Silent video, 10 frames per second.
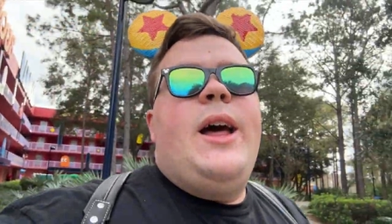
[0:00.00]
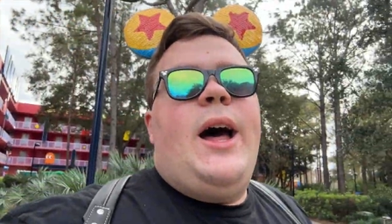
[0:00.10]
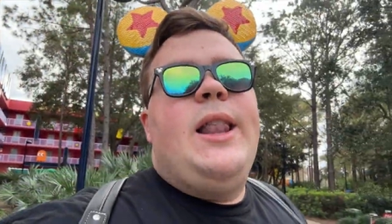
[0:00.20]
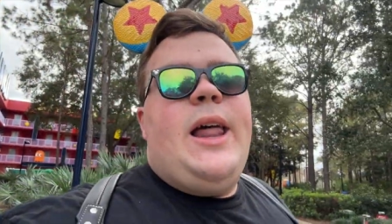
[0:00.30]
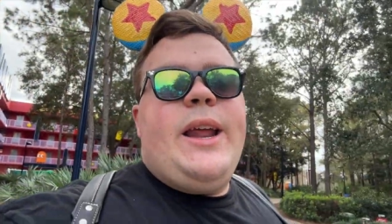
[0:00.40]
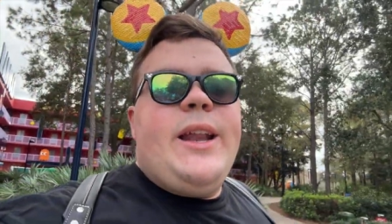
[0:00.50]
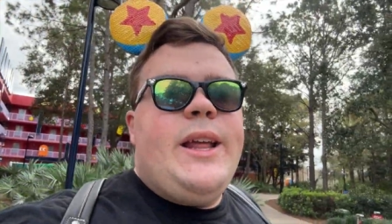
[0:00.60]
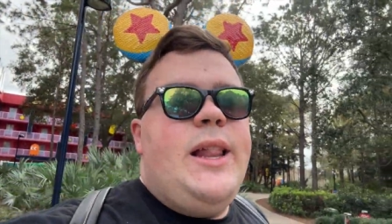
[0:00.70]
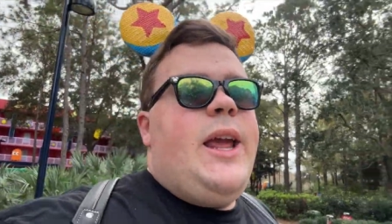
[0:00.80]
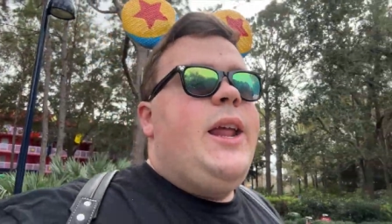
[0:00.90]
a
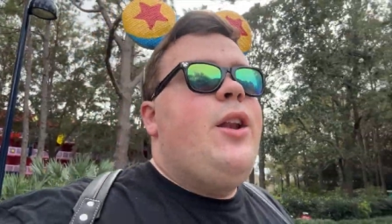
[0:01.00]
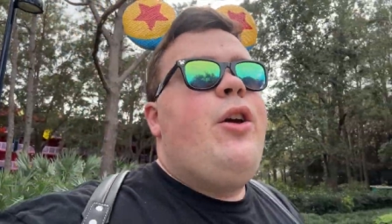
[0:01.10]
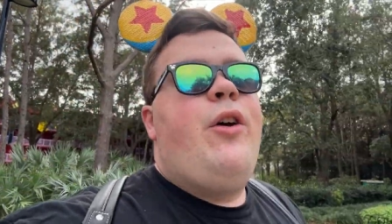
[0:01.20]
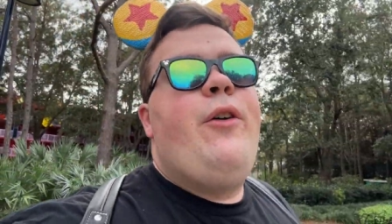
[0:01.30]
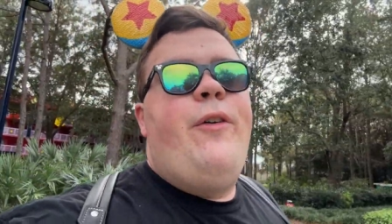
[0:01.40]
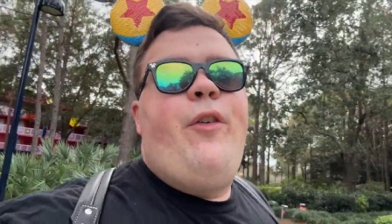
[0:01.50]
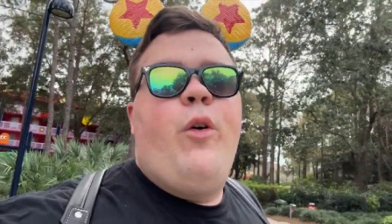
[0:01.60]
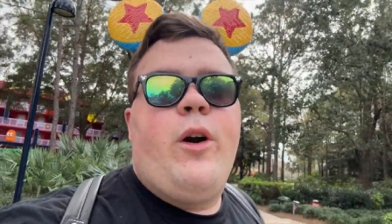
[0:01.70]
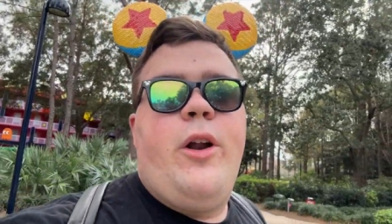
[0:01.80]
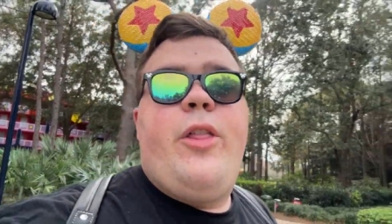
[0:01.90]
lightning lane
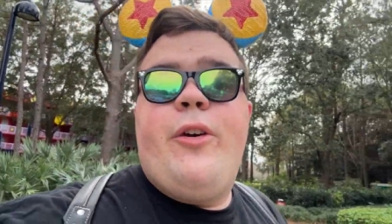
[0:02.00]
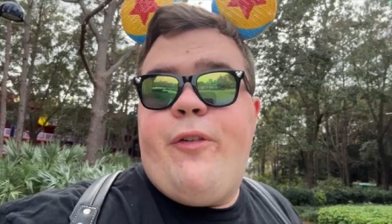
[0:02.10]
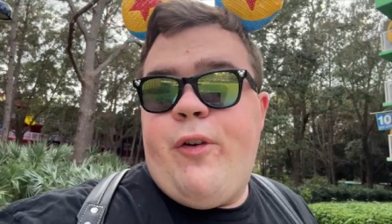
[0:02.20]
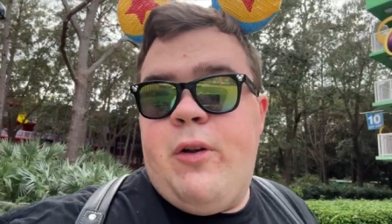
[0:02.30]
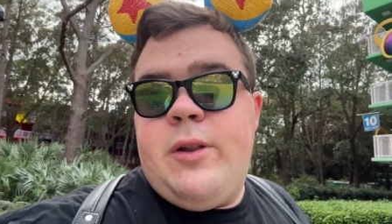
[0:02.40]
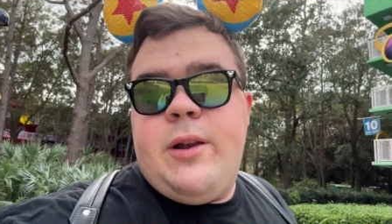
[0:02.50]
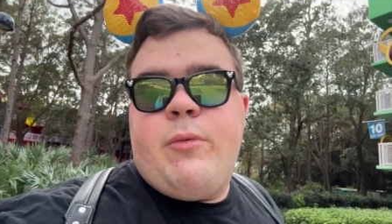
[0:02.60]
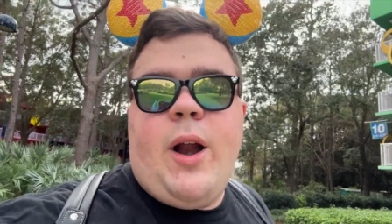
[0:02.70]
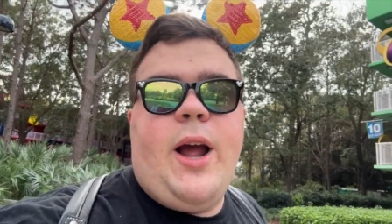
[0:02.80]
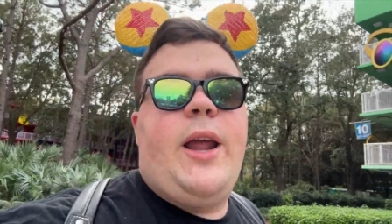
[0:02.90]
for the Frozen
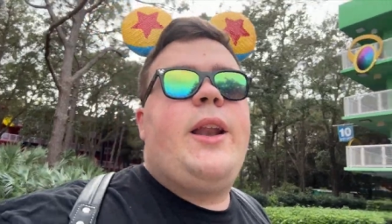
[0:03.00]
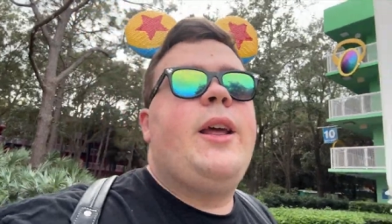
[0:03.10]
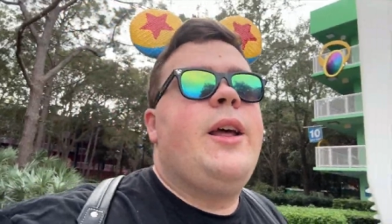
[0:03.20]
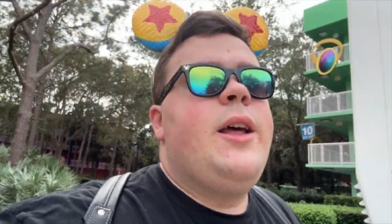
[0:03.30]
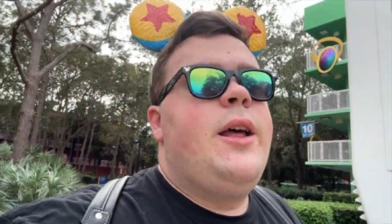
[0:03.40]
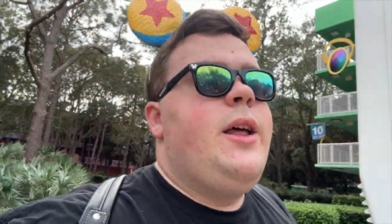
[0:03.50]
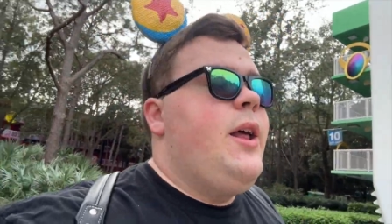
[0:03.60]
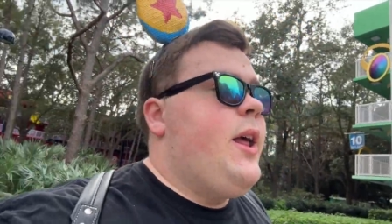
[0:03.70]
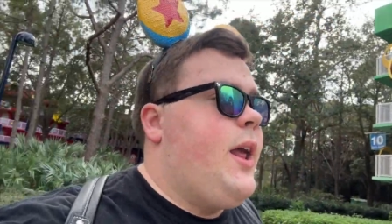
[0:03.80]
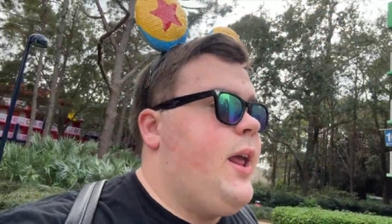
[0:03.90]
ride,
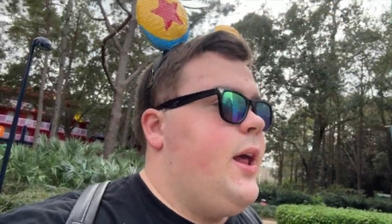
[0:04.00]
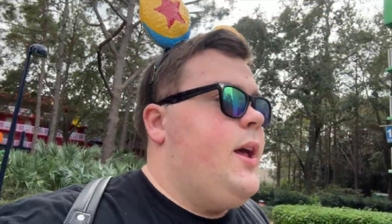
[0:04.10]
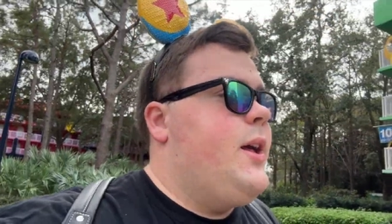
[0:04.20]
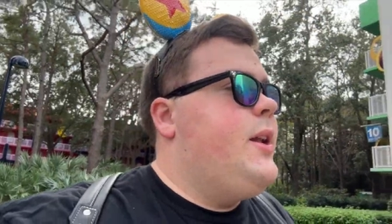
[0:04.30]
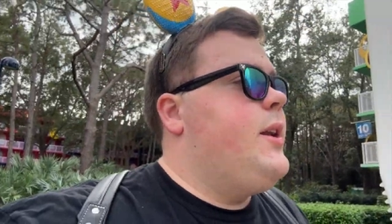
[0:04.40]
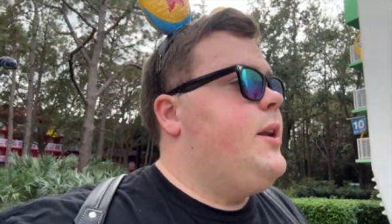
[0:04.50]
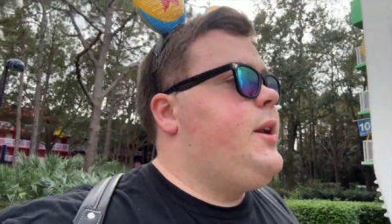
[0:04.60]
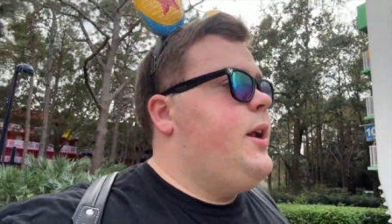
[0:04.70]
and